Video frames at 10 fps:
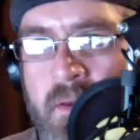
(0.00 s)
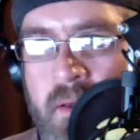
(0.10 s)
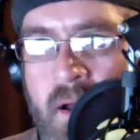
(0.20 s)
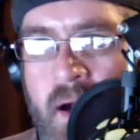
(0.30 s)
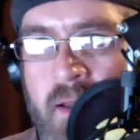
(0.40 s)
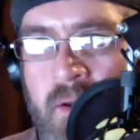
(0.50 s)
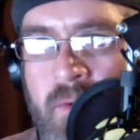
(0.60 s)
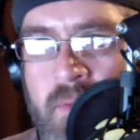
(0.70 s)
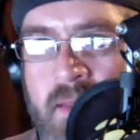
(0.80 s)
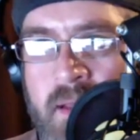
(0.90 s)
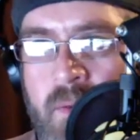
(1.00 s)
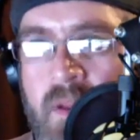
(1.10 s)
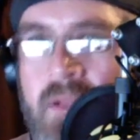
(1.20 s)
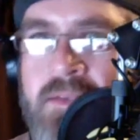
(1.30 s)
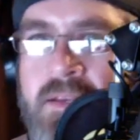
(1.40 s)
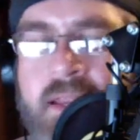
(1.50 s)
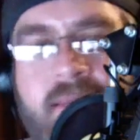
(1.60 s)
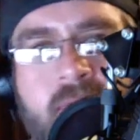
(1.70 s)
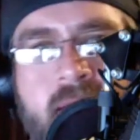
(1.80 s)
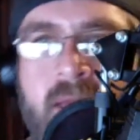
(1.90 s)
I don't think, well, is it an
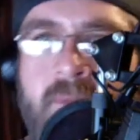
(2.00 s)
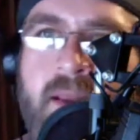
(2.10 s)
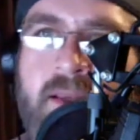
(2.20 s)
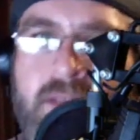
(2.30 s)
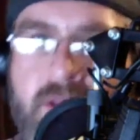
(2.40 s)
evil campaign? Is it a good